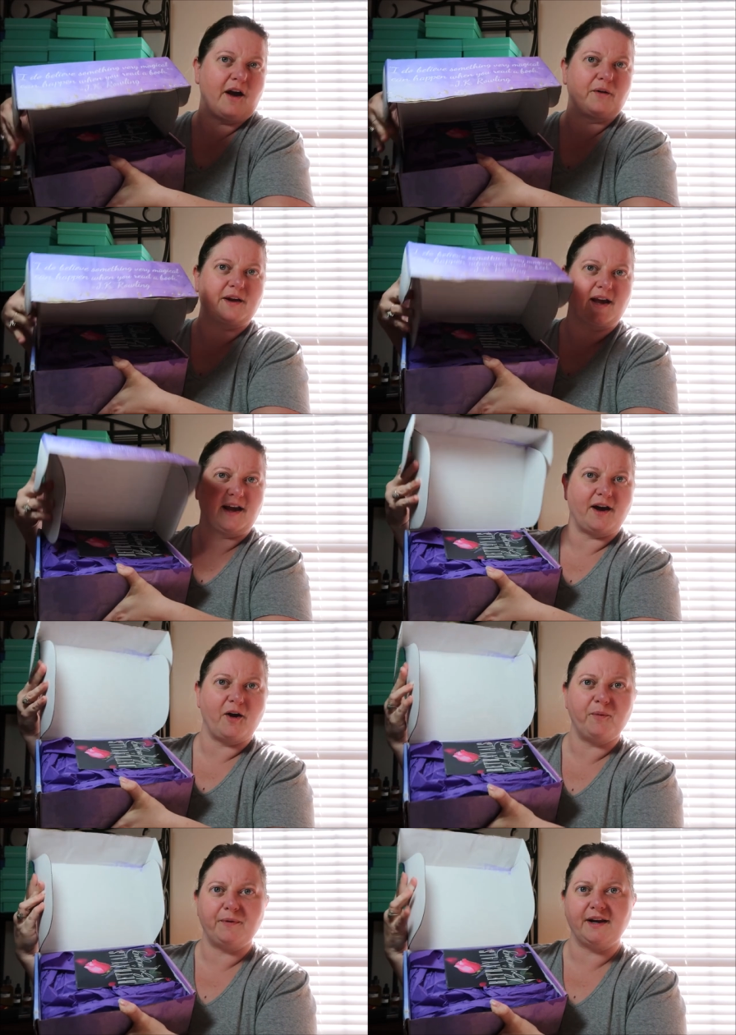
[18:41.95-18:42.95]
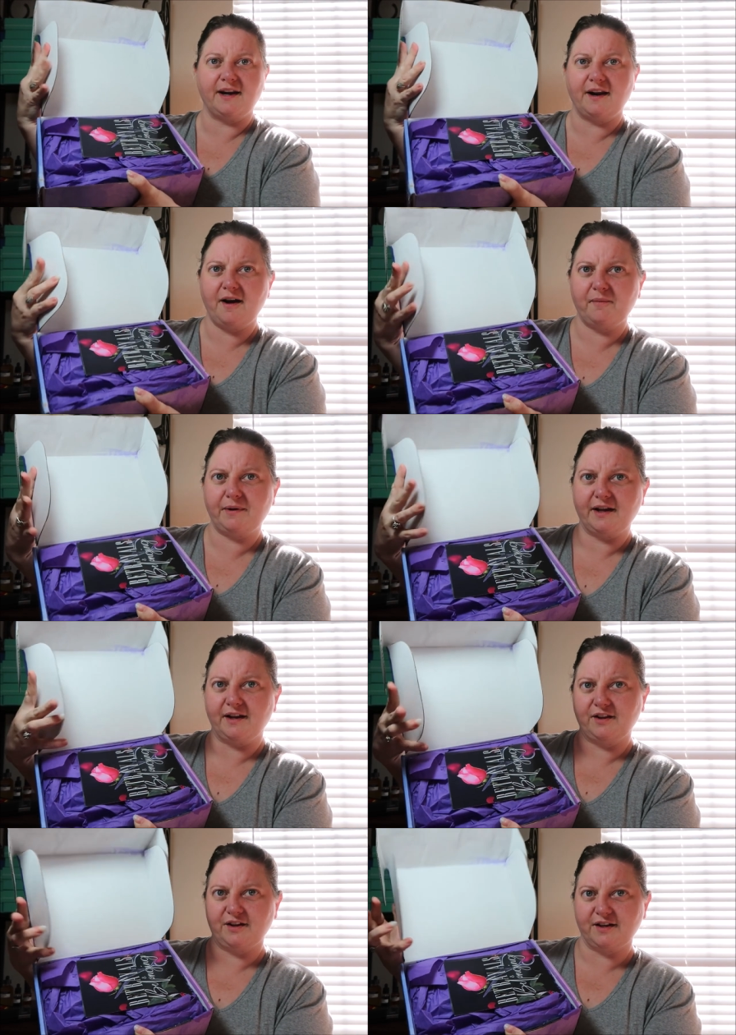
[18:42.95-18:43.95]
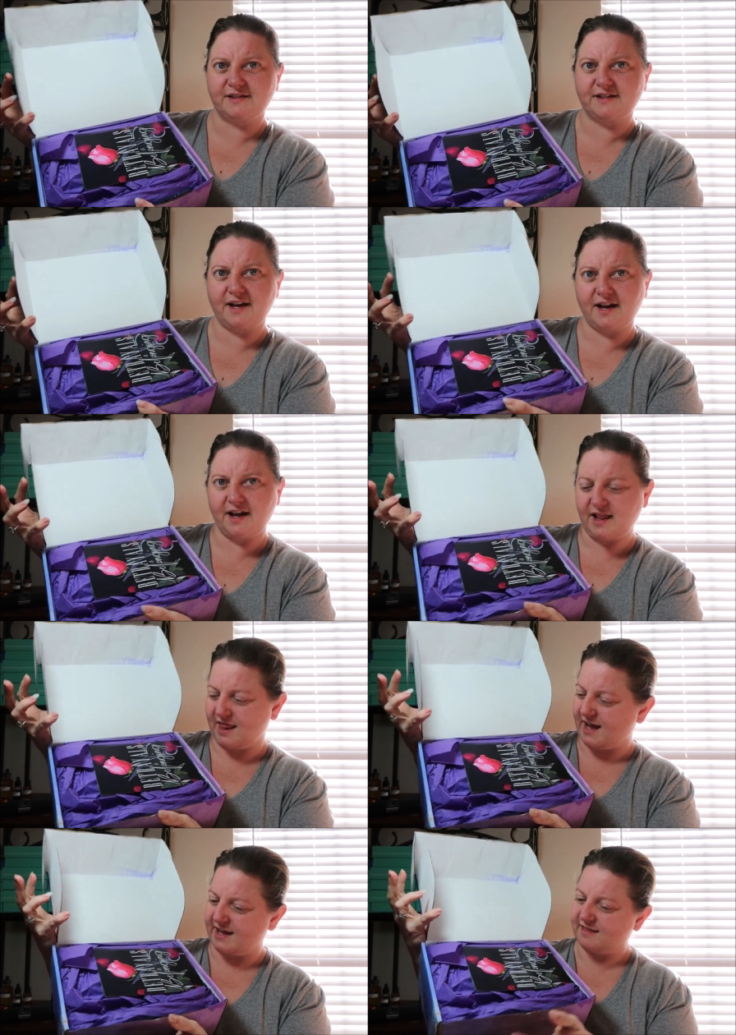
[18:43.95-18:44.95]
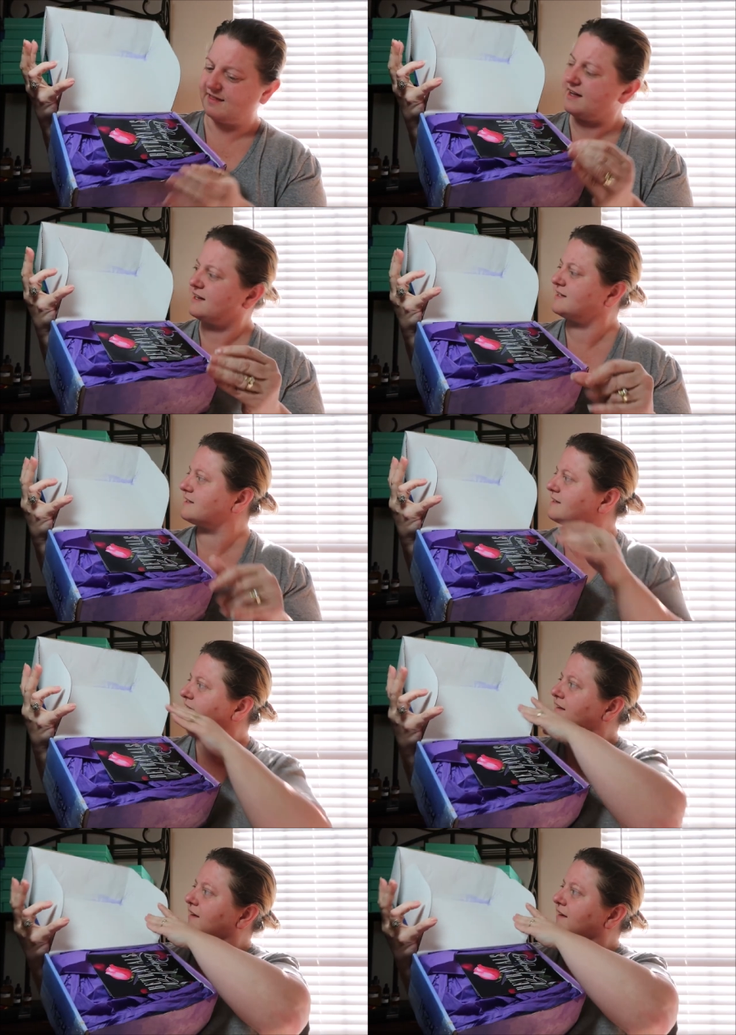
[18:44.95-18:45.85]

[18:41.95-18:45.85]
Okay, opening it up, it looks like this.